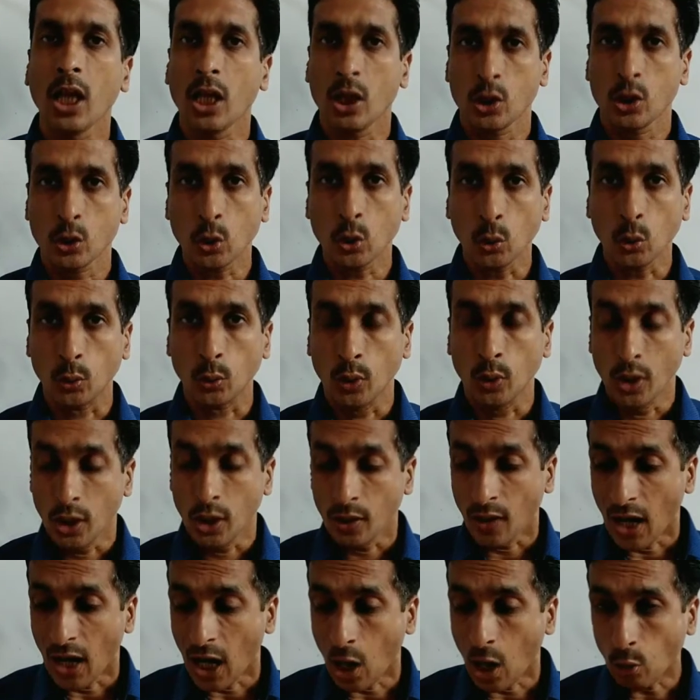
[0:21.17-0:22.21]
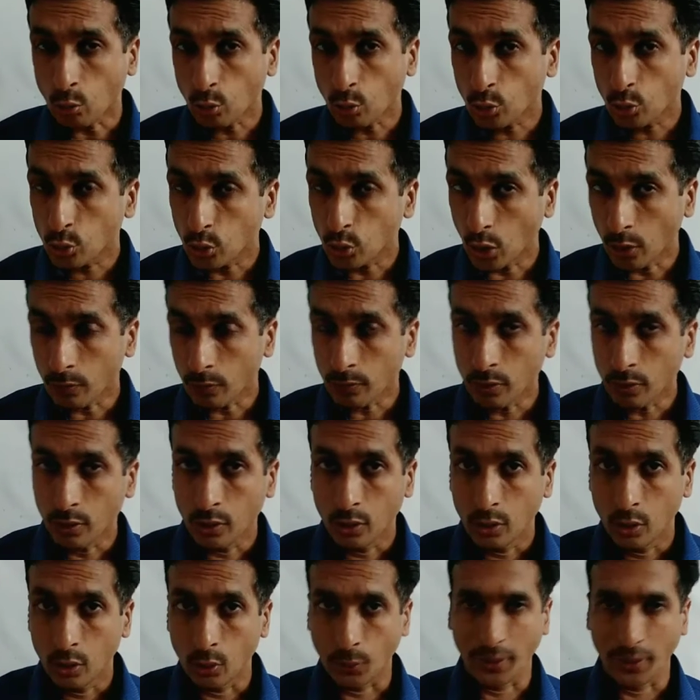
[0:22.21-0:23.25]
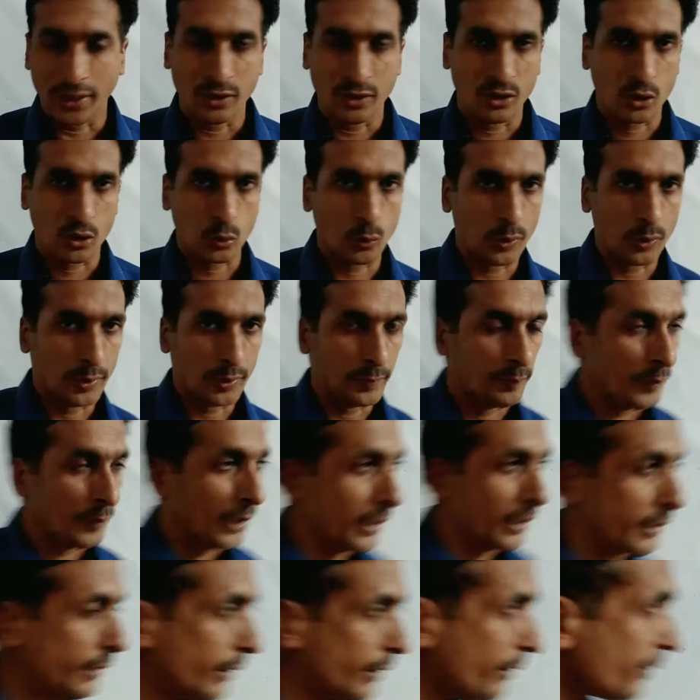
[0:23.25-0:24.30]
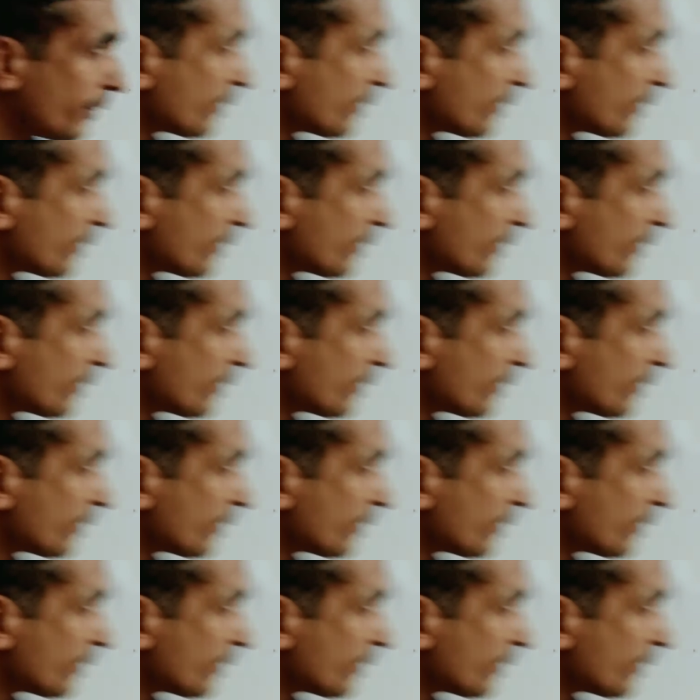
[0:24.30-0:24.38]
So how to solve? Look at this one. Here it